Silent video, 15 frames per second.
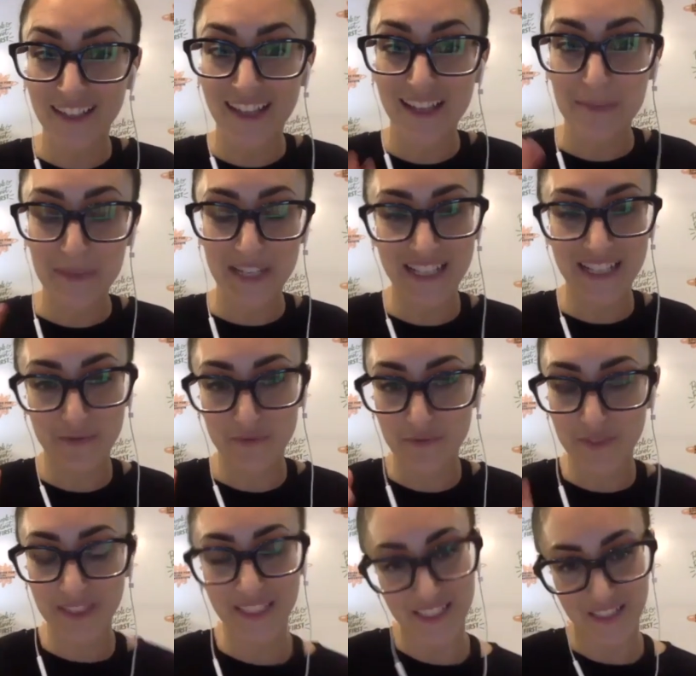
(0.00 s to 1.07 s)
because I
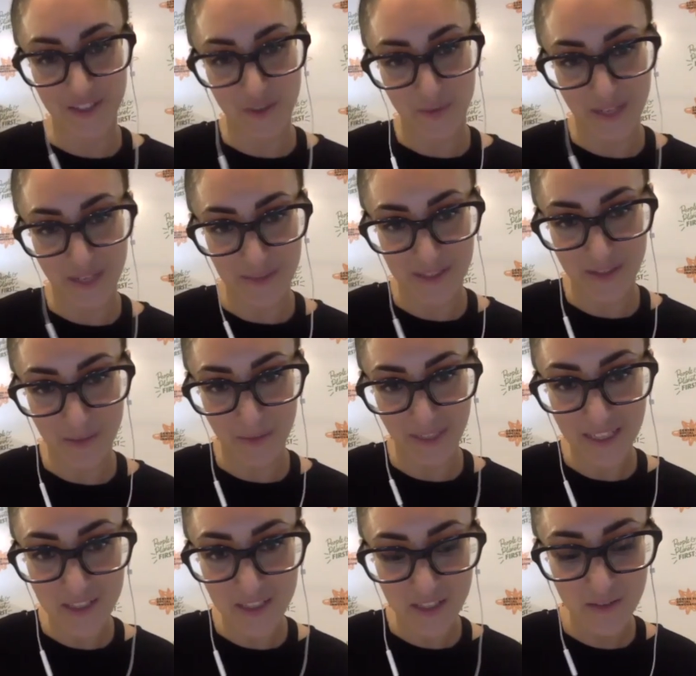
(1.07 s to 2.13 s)
really didn't know what I was
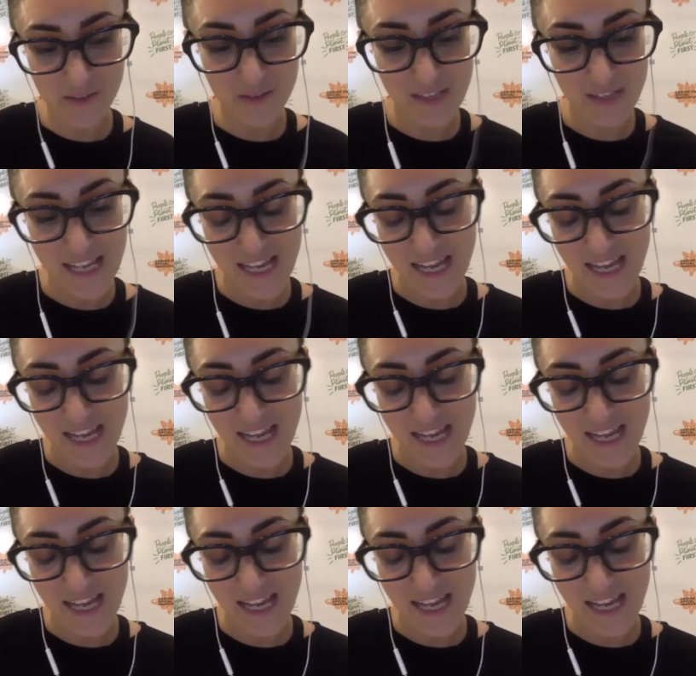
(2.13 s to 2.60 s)
going into.